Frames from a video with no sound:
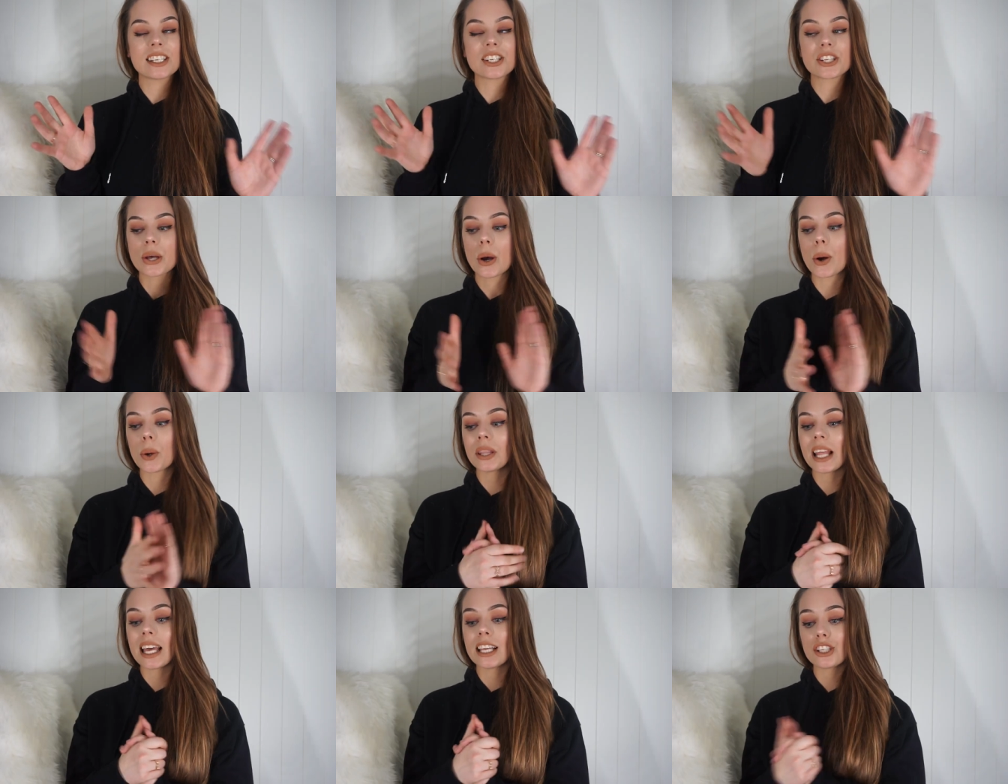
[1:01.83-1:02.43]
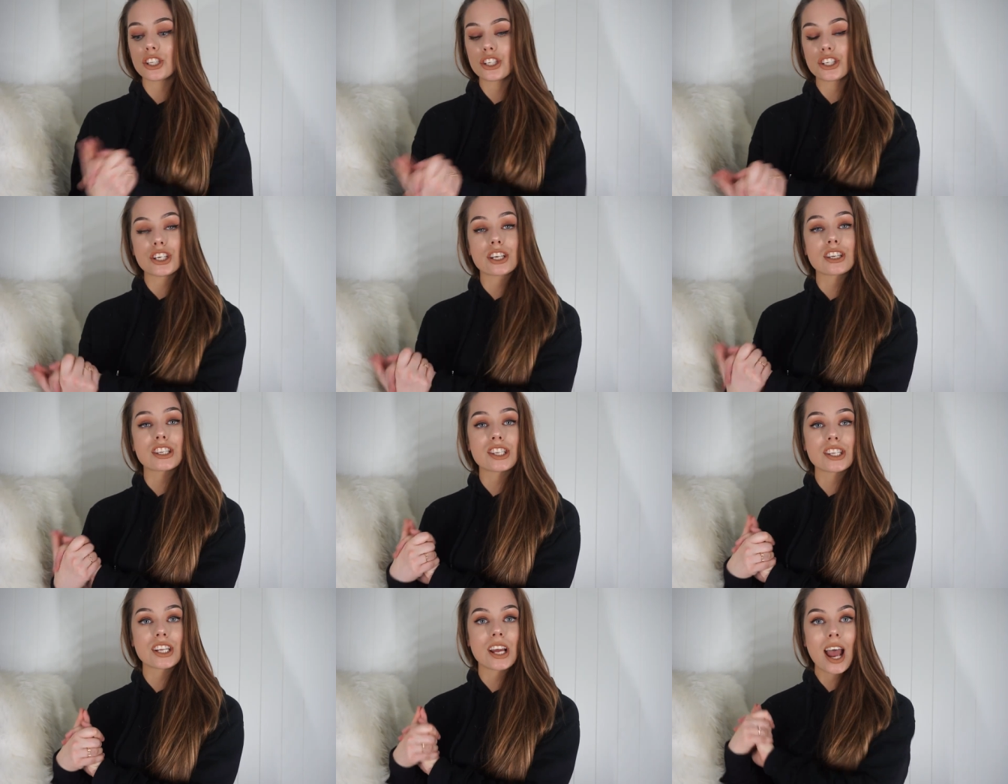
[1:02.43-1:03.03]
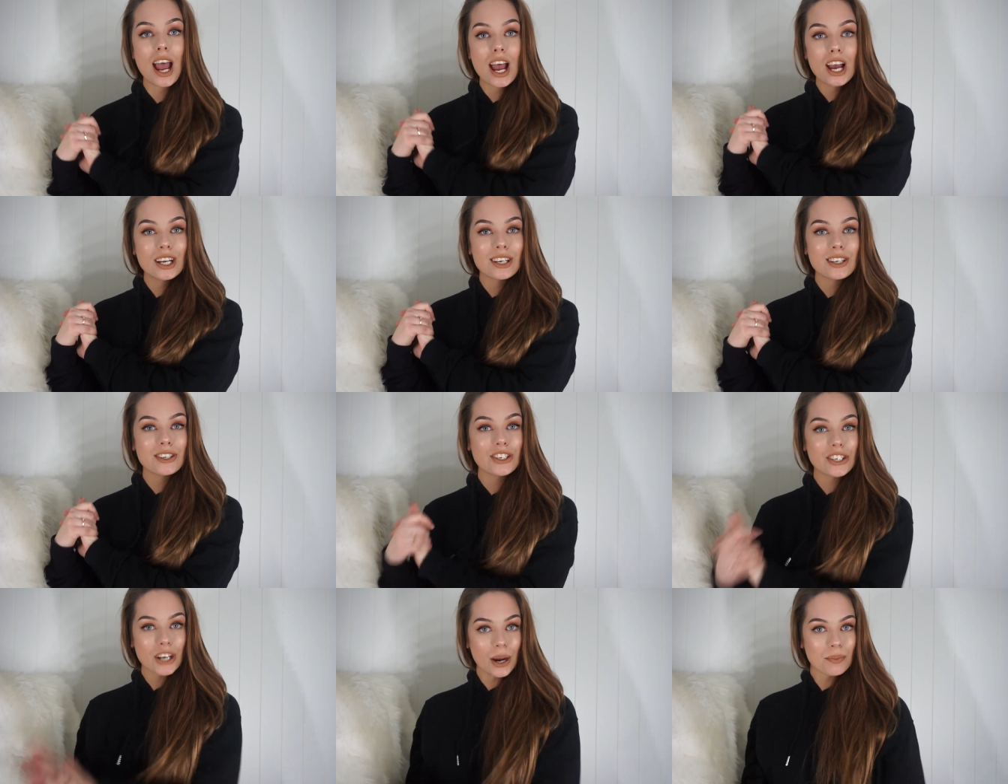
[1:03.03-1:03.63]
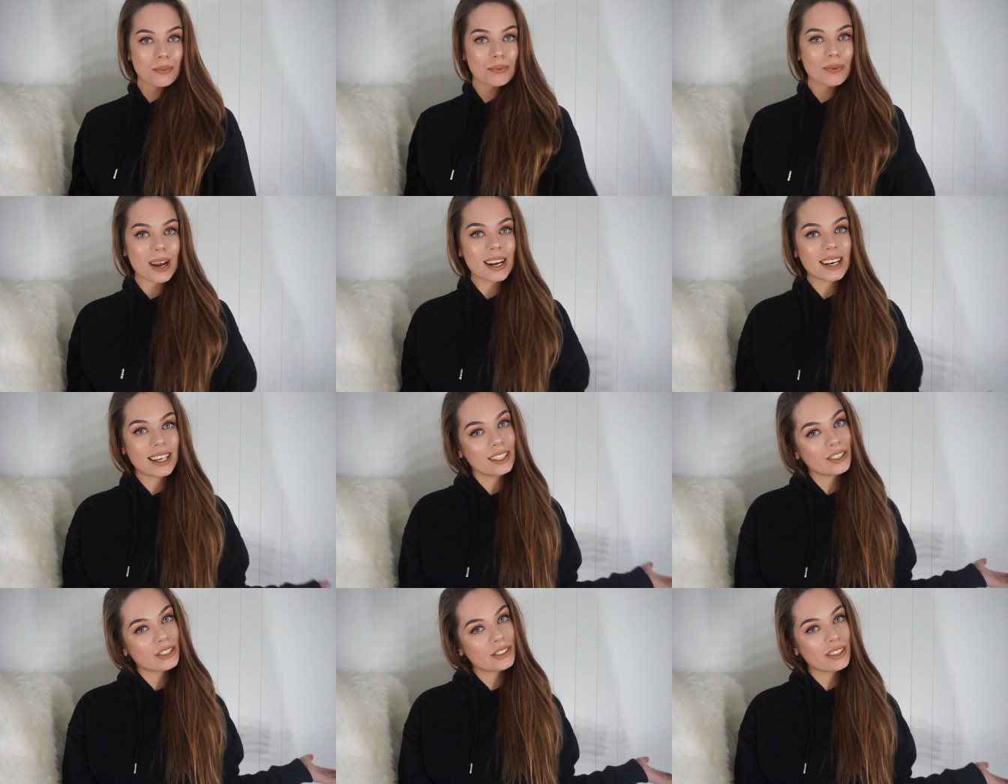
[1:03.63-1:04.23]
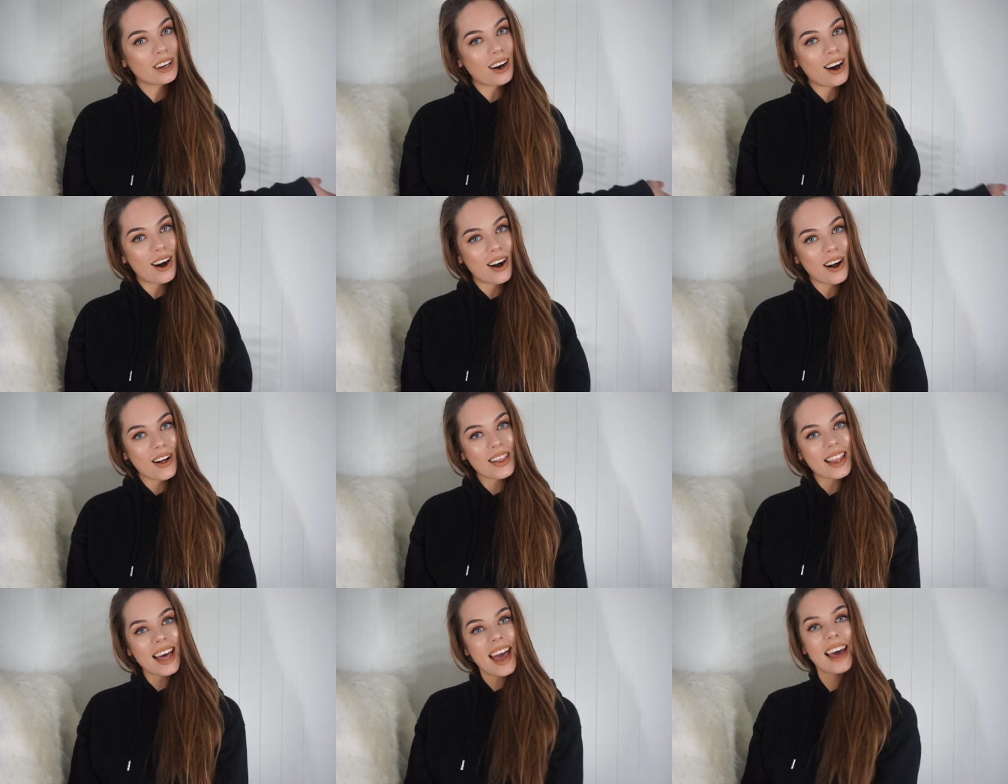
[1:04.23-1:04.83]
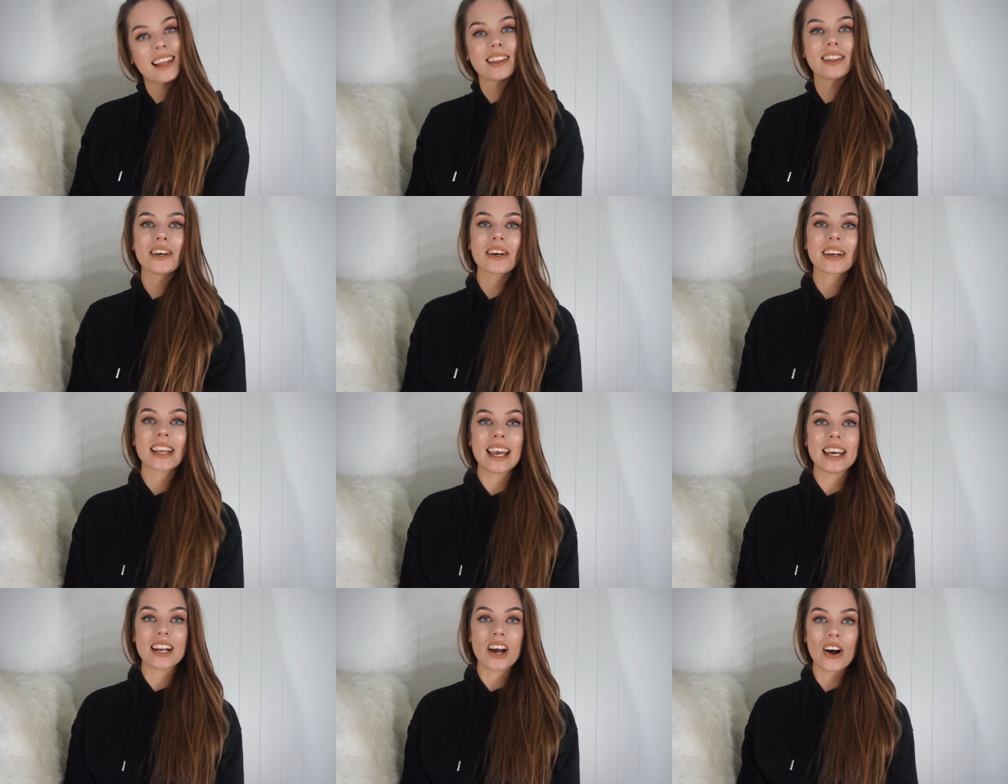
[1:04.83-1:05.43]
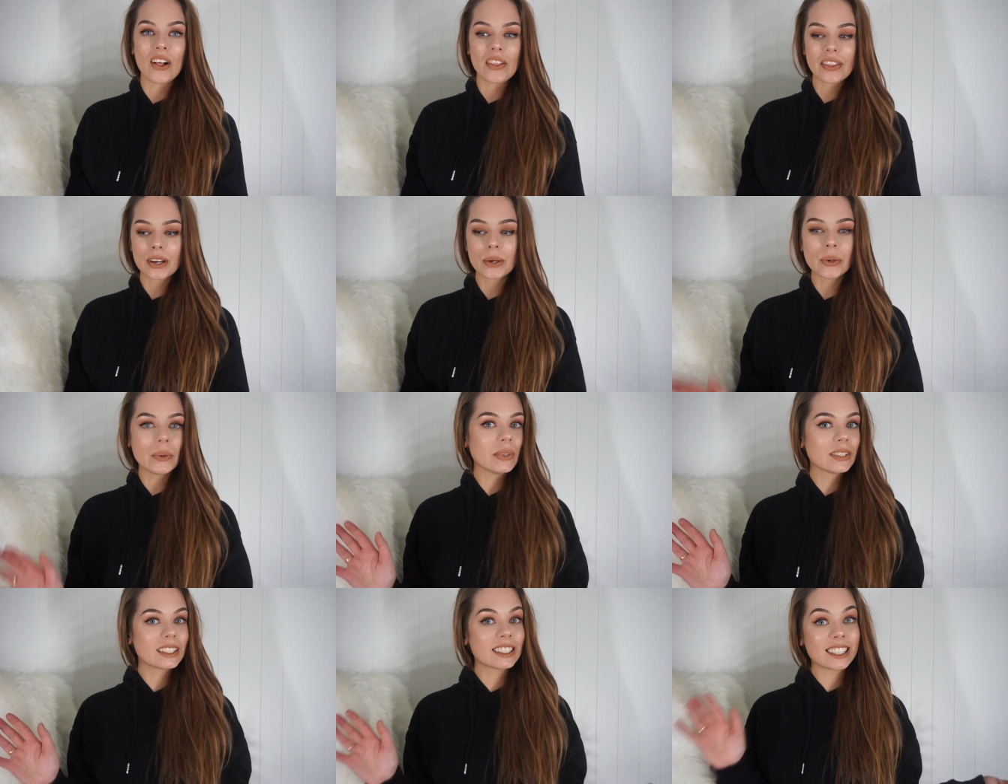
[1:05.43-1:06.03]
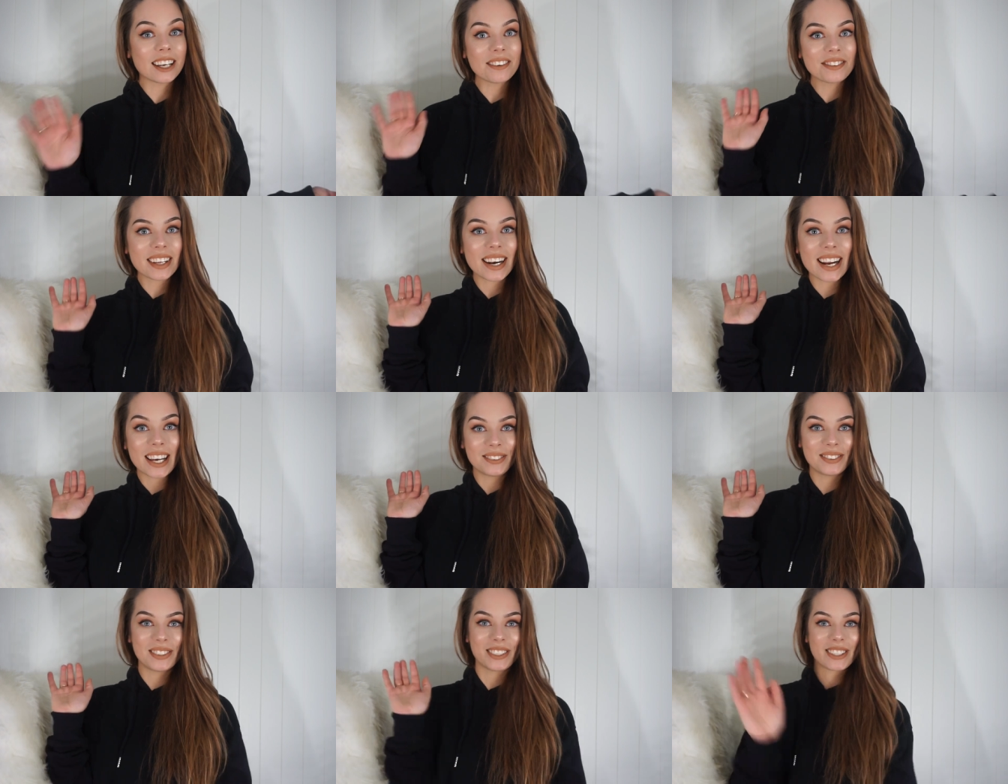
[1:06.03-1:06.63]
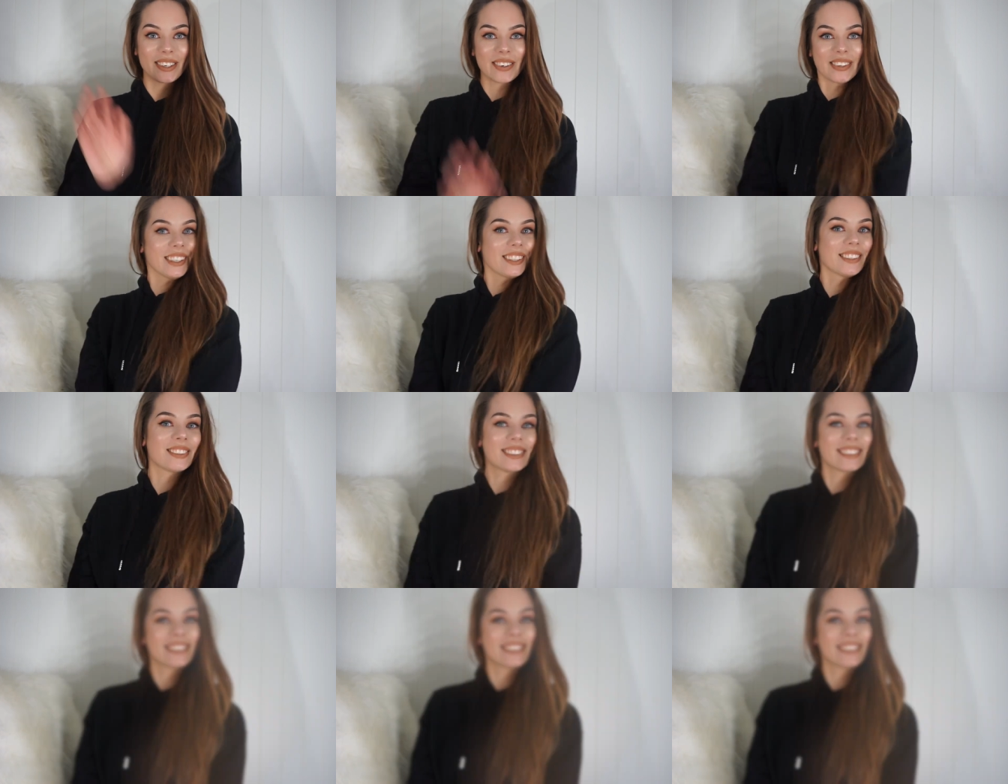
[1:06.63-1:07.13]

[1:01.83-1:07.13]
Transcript: So let's just jump right into the haul and look at all the cool stuff that I have to show you.